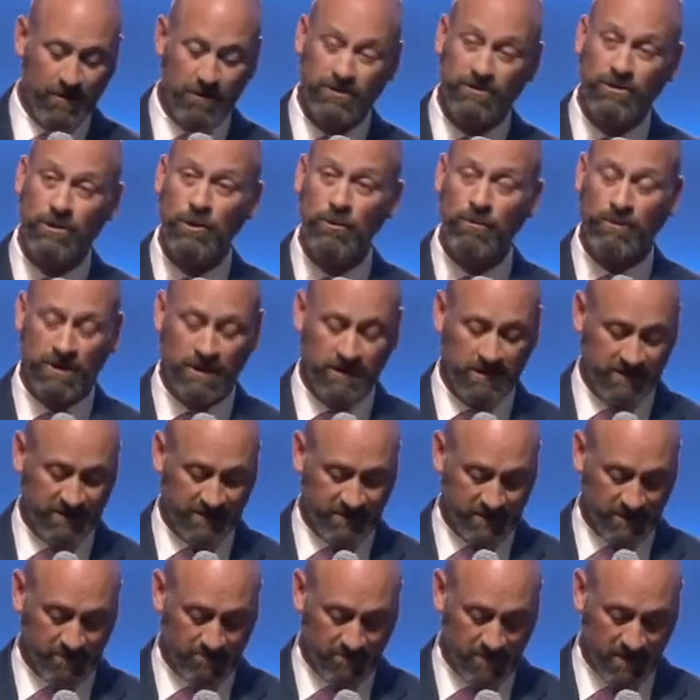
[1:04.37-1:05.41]
2
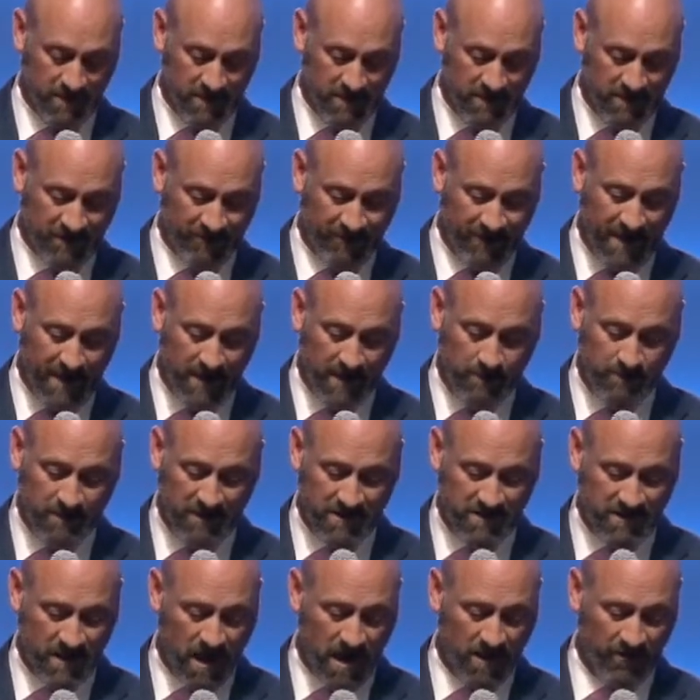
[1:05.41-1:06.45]
books, developed
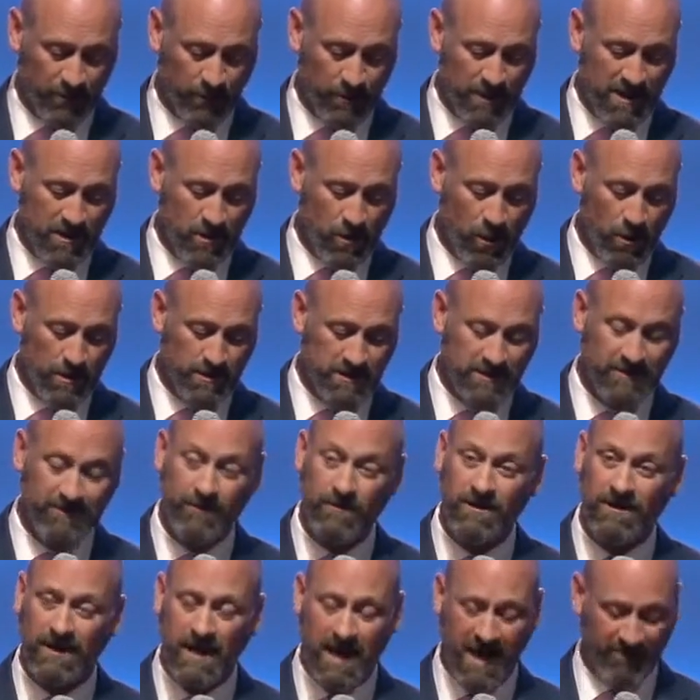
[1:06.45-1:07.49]
and taught 3 courses
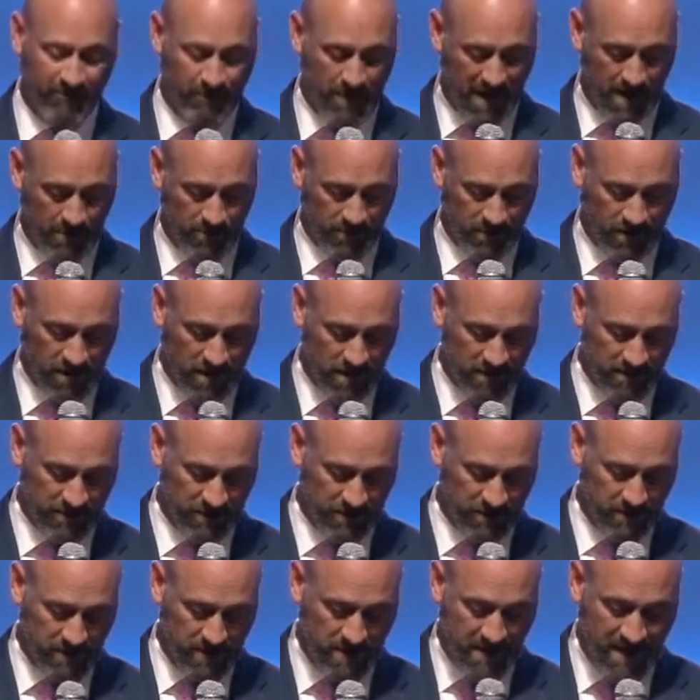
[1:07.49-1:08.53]
for the Life Bible
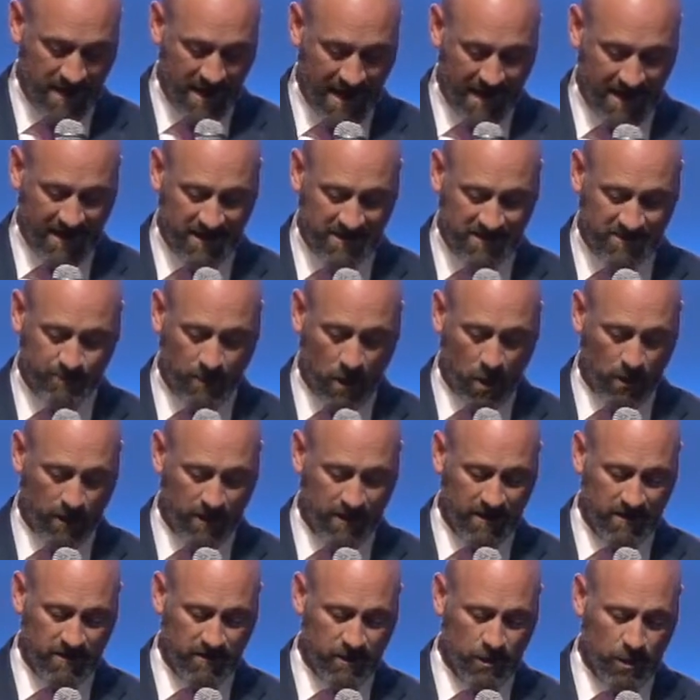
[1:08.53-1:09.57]
College, and has spoken
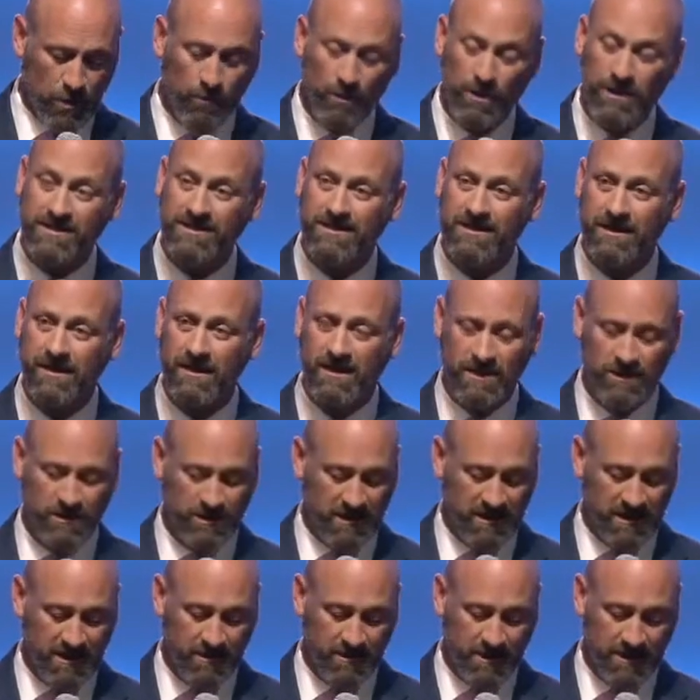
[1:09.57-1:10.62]
at numerous
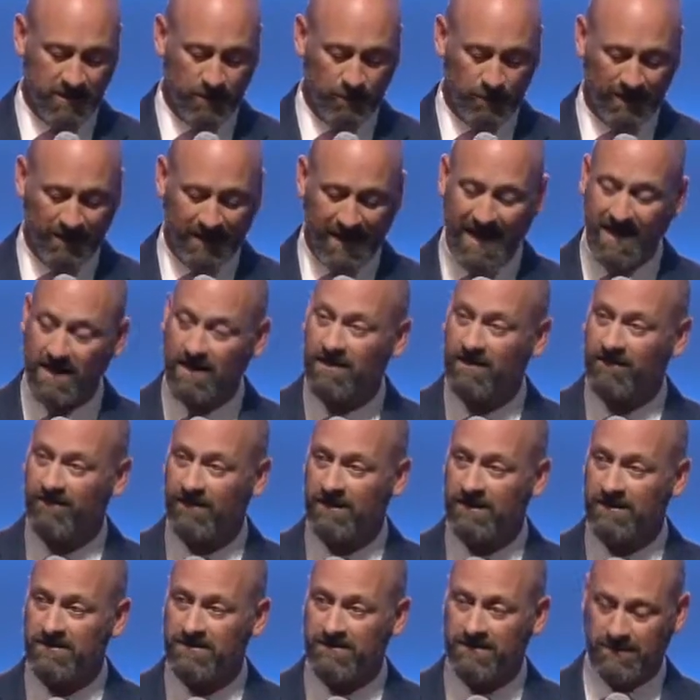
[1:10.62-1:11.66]
engineering-related
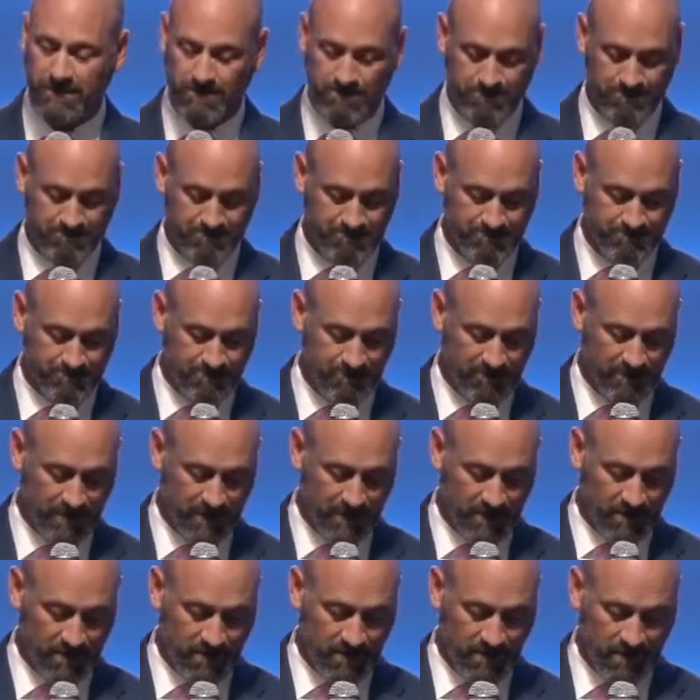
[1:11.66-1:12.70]
events,
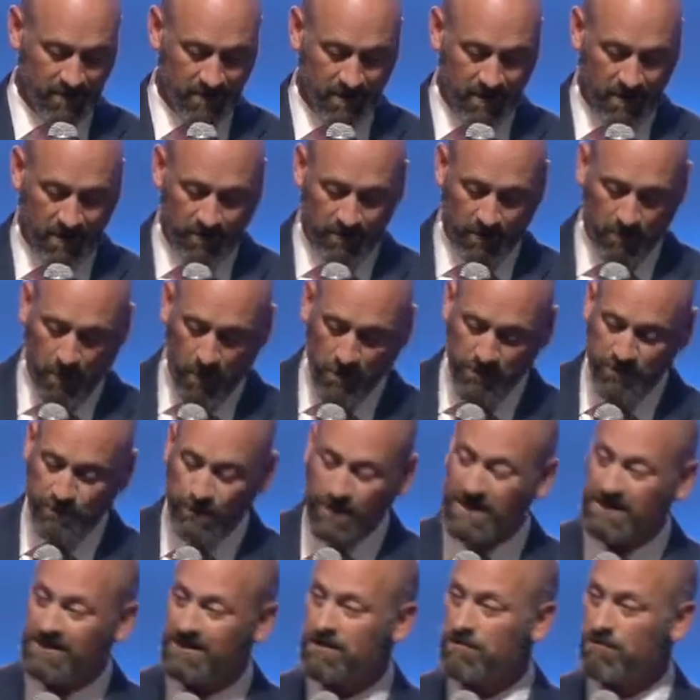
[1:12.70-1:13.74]
the most
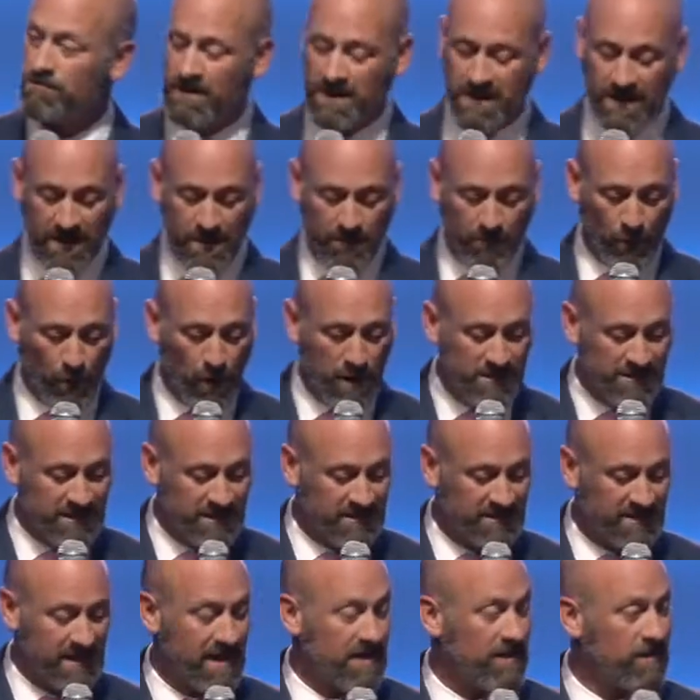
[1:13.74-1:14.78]
recent being at Boise
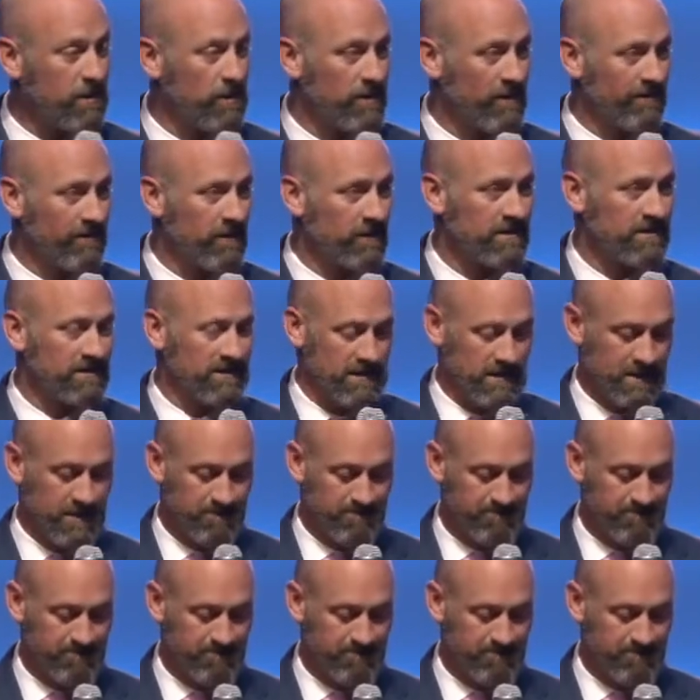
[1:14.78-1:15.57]
State University.